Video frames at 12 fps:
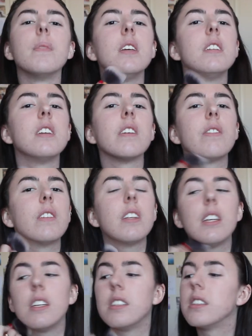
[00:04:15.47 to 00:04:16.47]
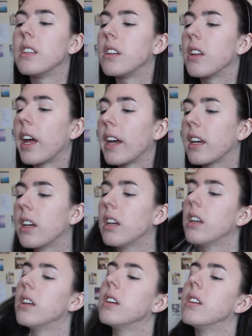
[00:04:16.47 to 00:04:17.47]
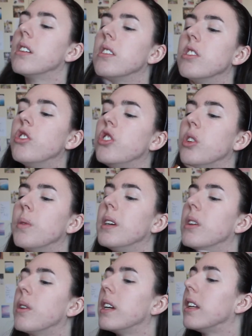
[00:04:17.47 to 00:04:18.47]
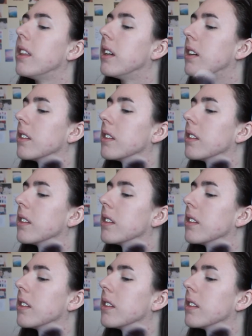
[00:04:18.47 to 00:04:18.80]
it definitely isn't like dewy or anything.